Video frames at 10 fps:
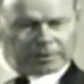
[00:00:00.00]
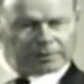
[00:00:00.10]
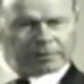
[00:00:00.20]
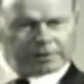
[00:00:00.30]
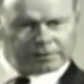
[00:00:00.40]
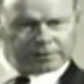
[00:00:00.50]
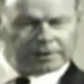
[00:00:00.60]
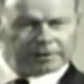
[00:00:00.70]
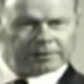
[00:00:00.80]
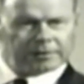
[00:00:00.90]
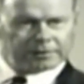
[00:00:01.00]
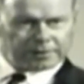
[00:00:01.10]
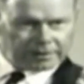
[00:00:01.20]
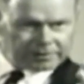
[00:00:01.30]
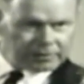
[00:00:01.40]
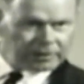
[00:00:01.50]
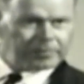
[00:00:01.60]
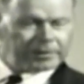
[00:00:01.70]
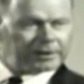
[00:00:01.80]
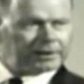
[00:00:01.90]
was when he stated this. I saw
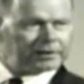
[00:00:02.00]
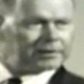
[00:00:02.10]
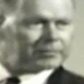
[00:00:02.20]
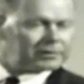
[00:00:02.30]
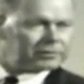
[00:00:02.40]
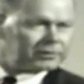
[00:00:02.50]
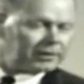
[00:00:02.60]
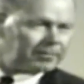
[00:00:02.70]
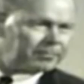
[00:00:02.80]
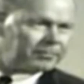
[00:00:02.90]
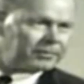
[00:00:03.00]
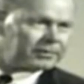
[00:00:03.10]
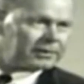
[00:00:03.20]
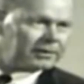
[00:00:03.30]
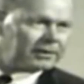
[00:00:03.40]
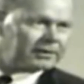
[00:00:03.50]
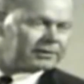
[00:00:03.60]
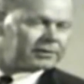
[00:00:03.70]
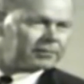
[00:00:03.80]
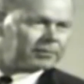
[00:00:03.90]
beyond him the ship, which oh. I
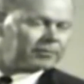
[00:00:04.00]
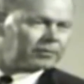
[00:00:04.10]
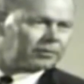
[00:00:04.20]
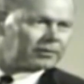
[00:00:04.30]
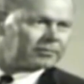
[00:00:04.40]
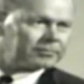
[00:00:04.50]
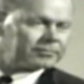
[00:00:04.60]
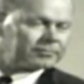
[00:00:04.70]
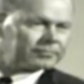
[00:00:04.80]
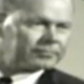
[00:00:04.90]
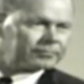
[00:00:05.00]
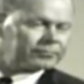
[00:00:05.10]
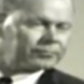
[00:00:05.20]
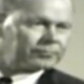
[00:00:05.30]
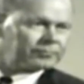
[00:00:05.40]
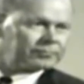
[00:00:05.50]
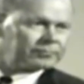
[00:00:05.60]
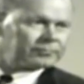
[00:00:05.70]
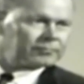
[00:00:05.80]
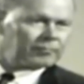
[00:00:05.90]
hadn't seen before. What did you see?
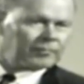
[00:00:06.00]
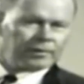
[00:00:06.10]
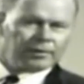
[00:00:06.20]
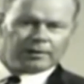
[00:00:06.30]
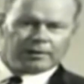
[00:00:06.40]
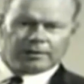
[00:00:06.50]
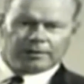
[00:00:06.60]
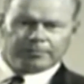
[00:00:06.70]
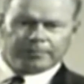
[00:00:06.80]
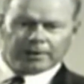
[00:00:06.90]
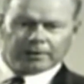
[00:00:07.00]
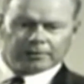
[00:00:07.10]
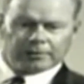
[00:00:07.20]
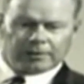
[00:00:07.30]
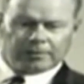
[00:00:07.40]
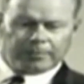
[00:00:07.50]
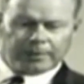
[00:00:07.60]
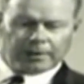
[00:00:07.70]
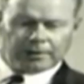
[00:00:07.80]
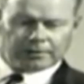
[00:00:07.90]
A bell, a
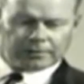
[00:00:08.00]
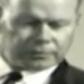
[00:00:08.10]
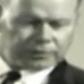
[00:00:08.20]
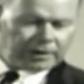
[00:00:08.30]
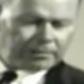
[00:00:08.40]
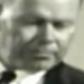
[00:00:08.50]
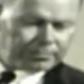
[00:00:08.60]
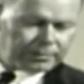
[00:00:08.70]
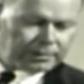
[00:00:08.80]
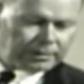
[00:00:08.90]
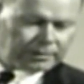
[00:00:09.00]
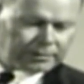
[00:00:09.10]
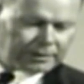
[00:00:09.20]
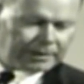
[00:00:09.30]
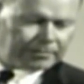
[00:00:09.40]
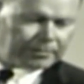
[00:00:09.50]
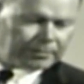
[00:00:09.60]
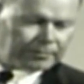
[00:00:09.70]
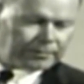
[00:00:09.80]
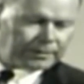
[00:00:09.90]
bell-shaped uh, type
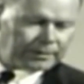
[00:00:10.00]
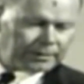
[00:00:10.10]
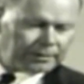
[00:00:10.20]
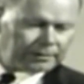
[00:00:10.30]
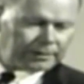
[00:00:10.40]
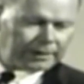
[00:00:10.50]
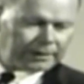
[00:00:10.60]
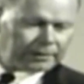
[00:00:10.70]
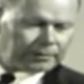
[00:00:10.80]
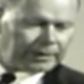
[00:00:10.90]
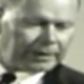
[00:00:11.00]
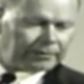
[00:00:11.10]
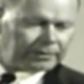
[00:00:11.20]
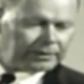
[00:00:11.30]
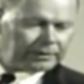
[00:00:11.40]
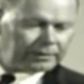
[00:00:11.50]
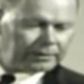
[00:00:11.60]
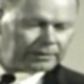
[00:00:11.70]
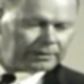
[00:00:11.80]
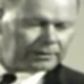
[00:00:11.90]
of uh, anti-gravity
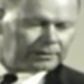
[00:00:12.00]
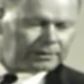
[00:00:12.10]
uh,